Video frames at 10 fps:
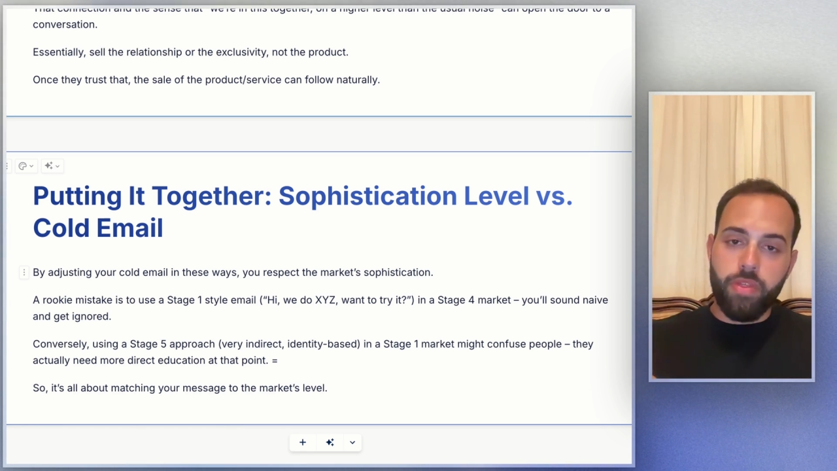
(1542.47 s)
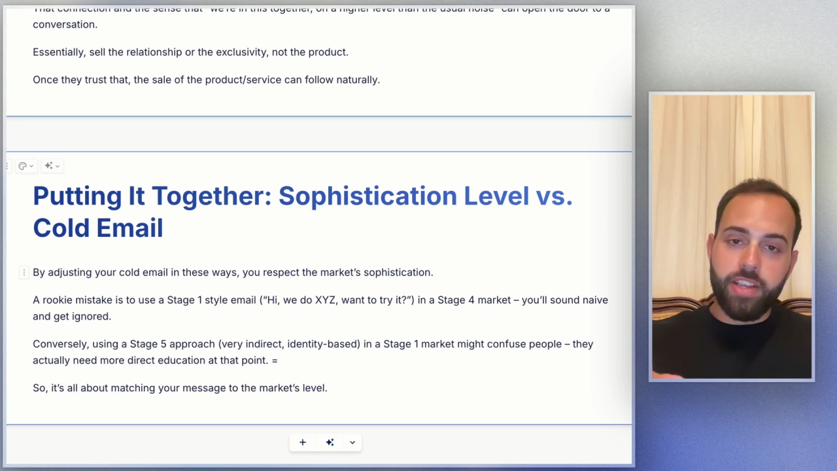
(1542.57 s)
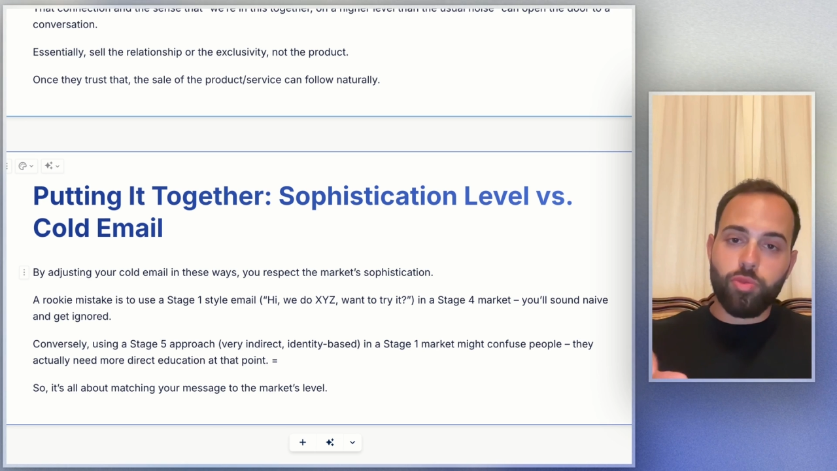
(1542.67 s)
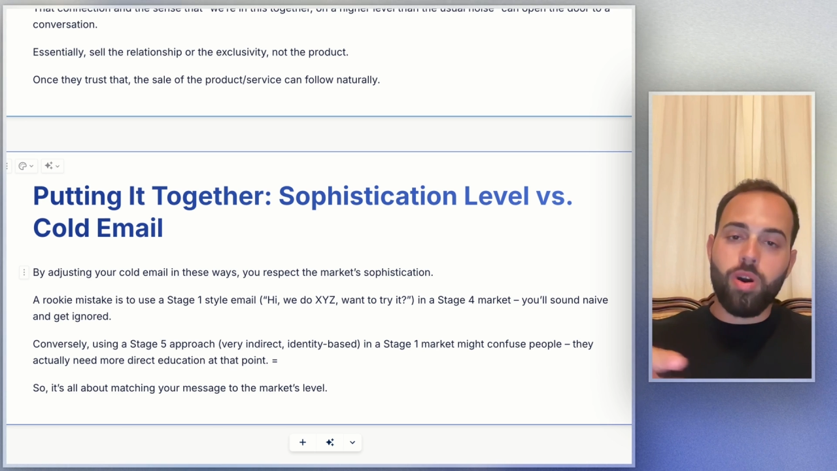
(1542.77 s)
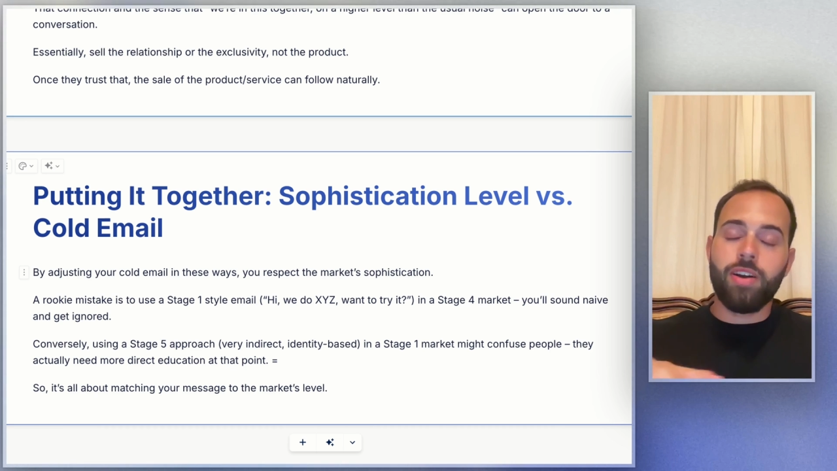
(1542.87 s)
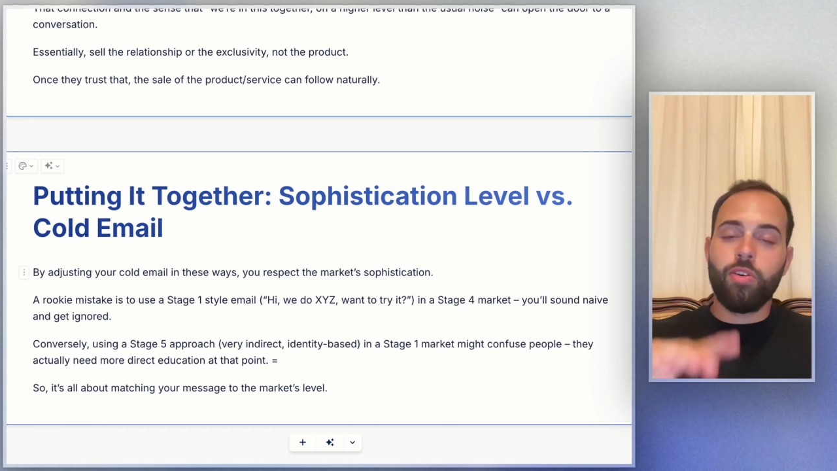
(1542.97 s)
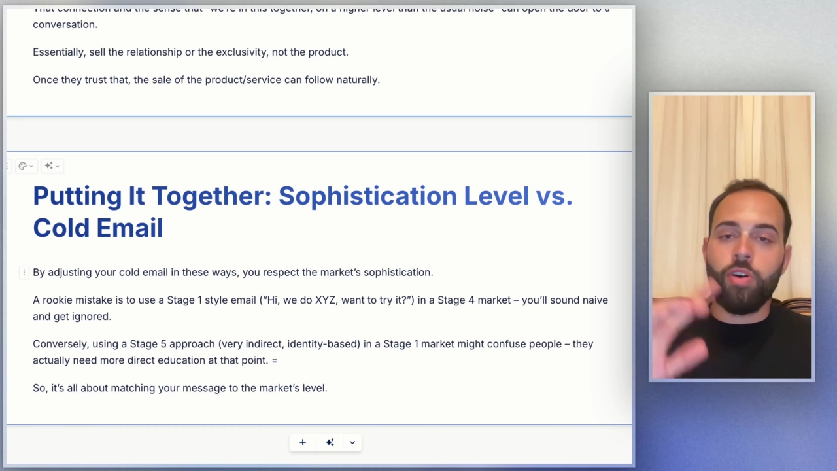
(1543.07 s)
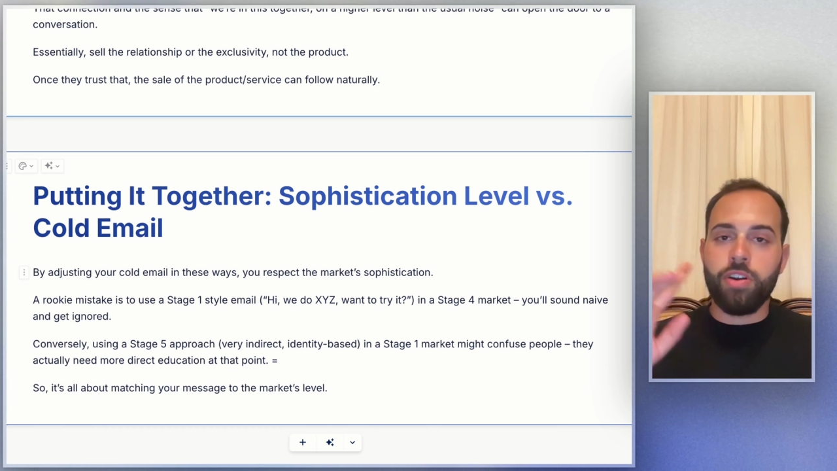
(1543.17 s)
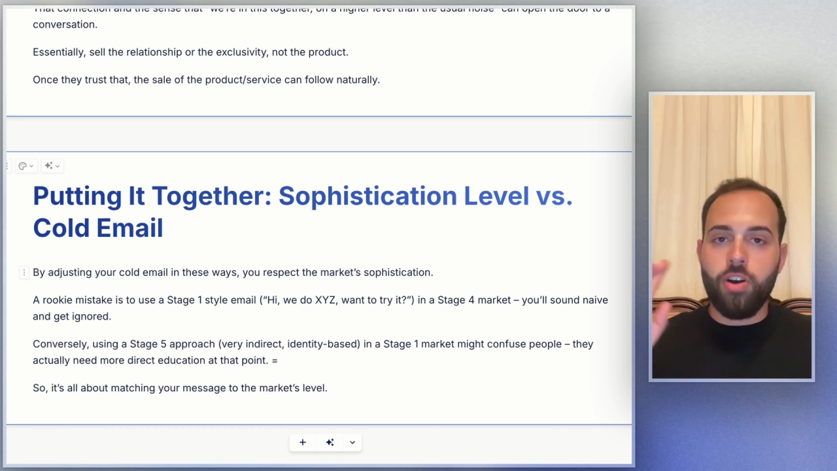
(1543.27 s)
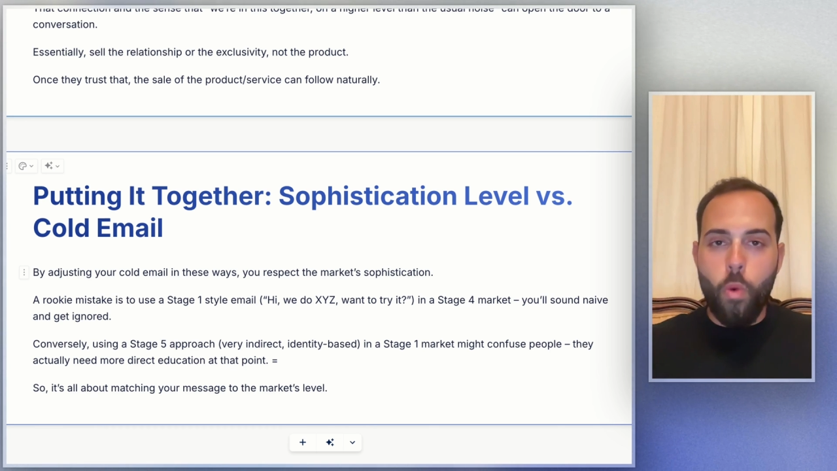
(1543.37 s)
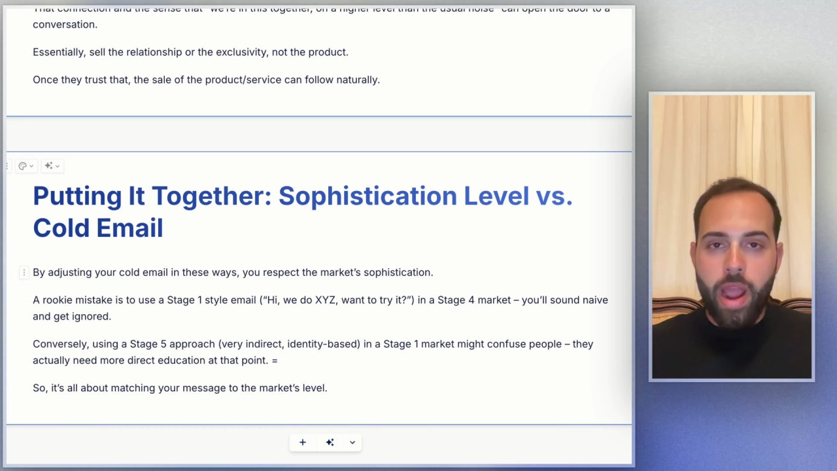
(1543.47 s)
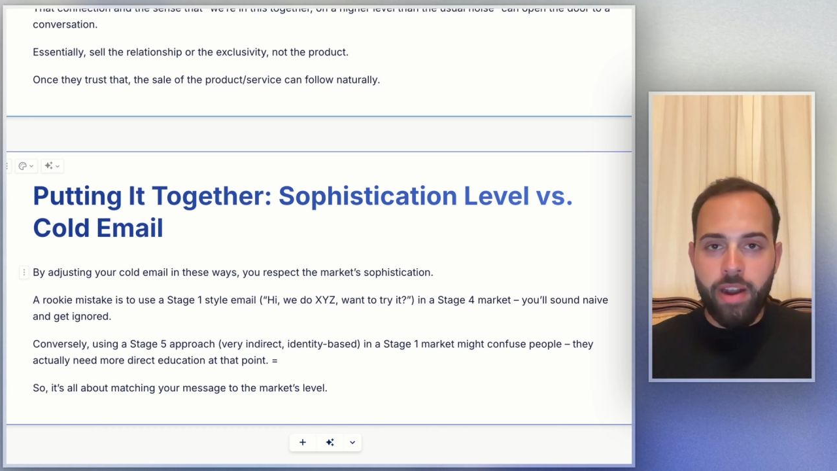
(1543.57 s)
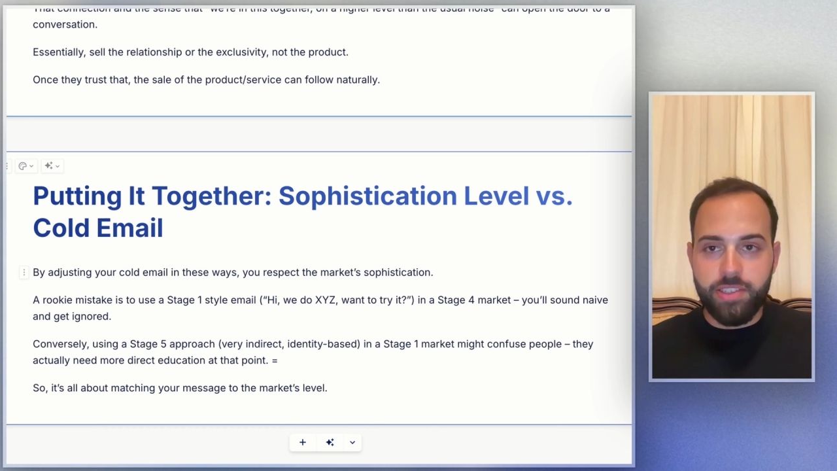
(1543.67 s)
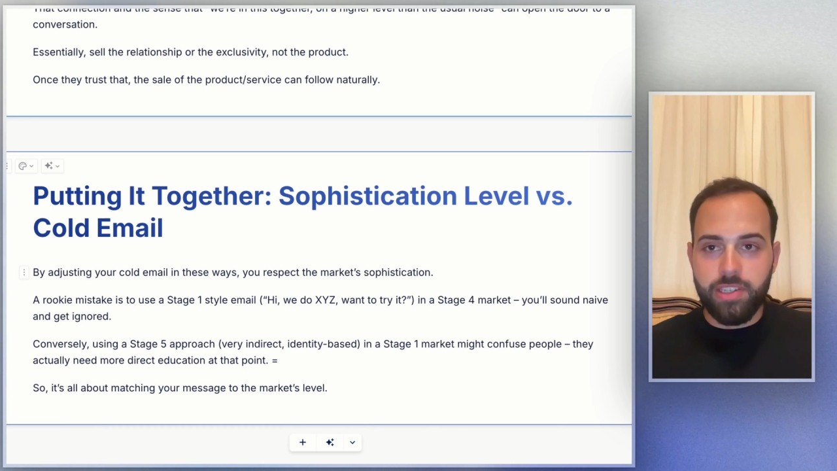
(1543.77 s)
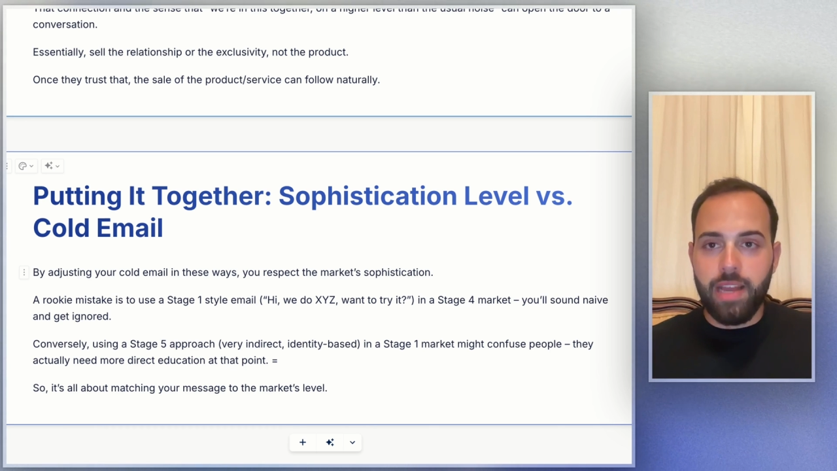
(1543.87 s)
this one on
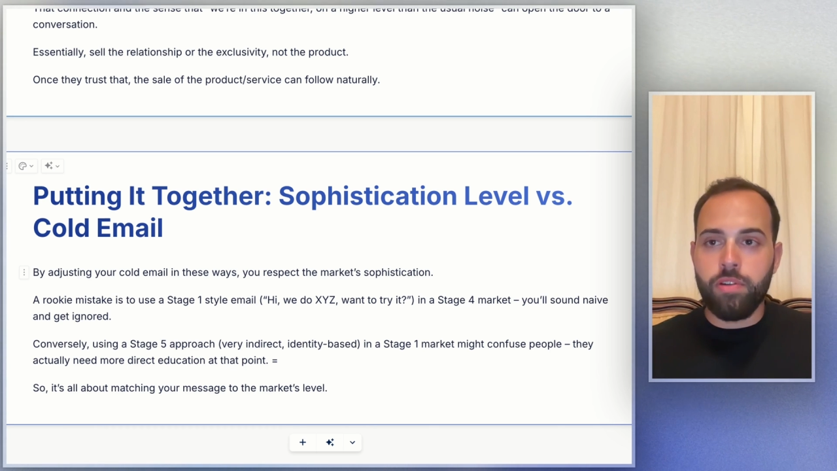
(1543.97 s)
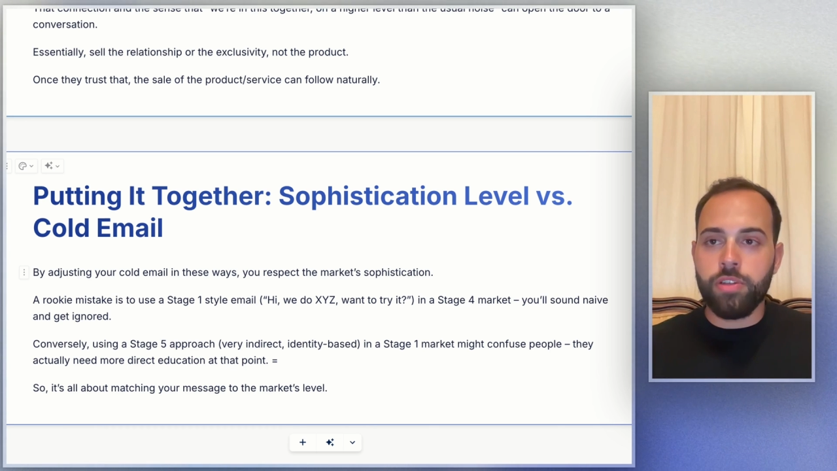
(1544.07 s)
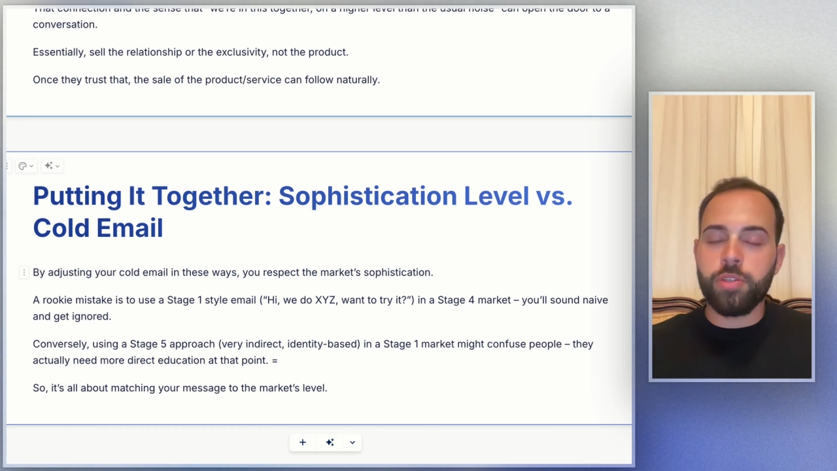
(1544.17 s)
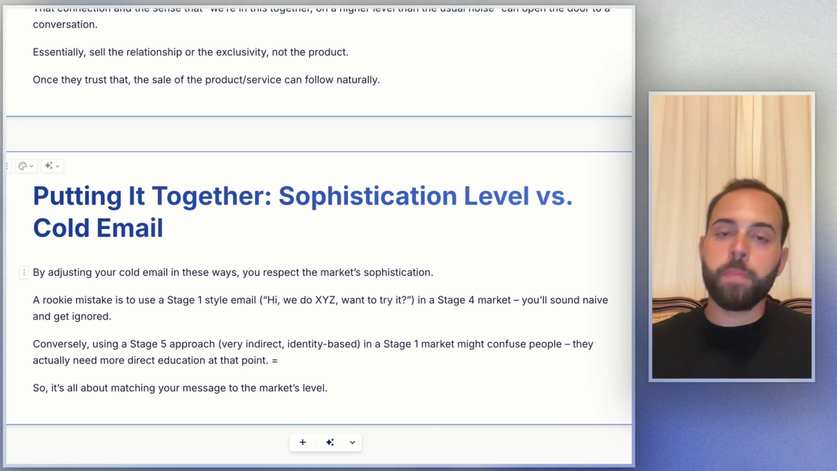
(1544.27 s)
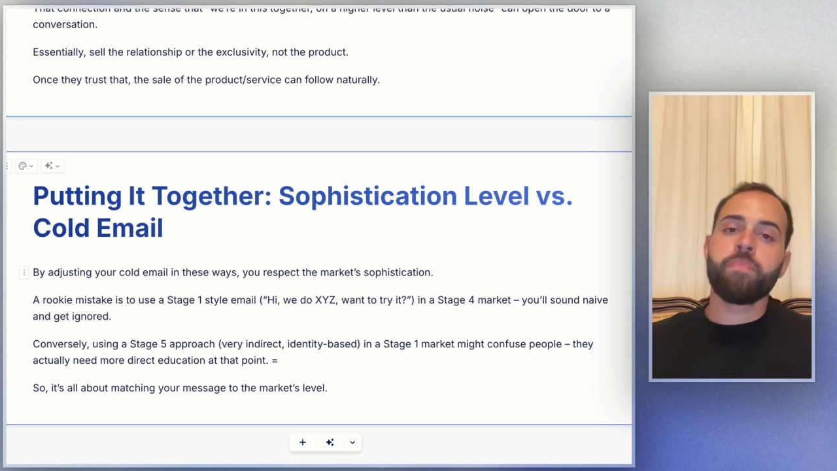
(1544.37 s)
awareness levels,